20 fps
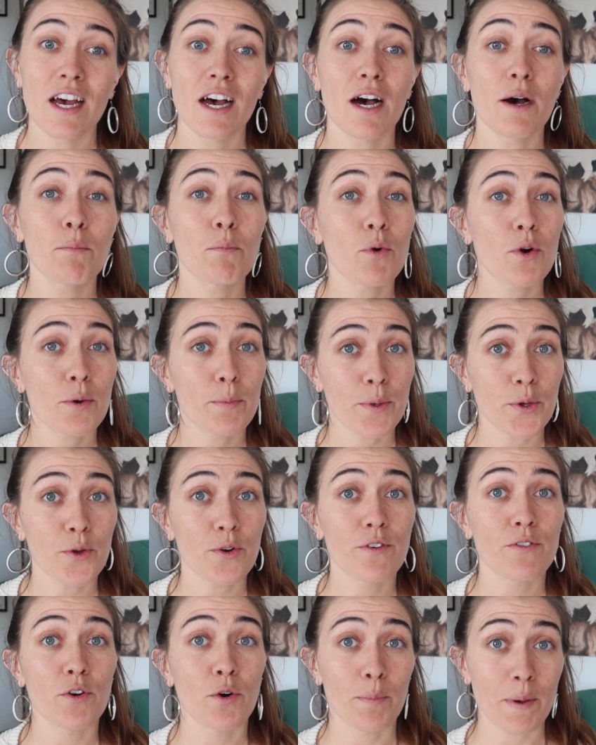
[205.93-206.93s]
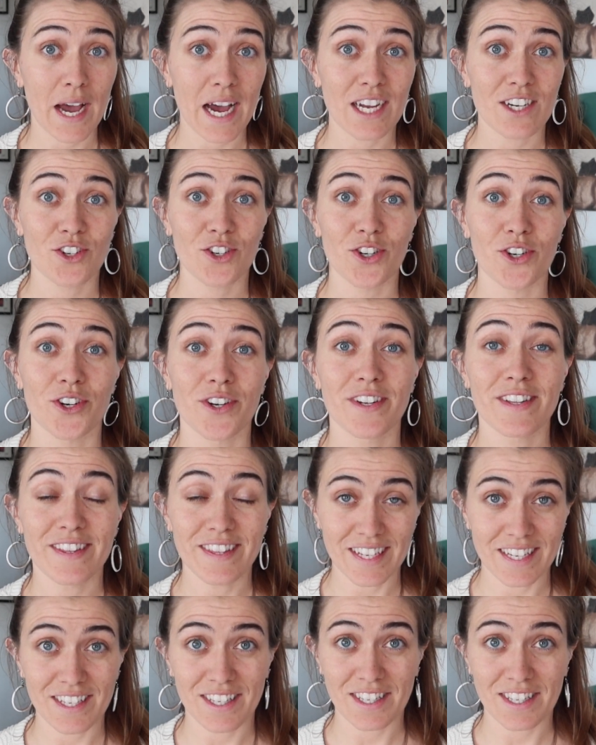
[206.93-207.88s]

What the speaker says: a more beautiful pasture this